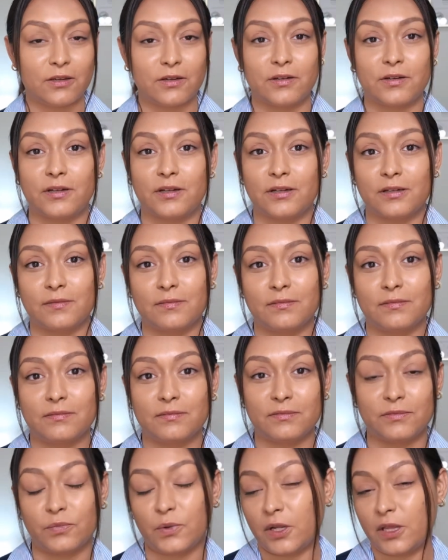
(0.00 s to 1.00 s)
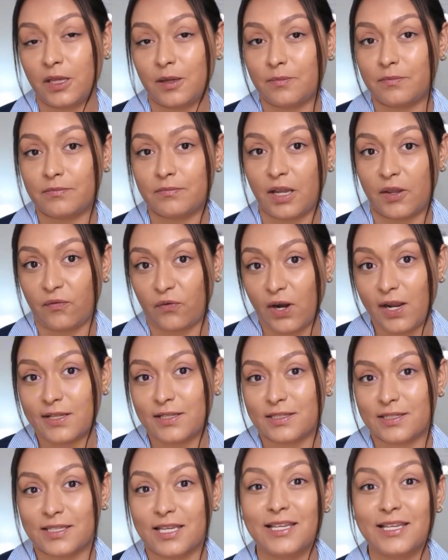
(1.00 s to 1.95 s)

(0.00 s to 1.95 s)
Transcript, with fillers: You're really my friends.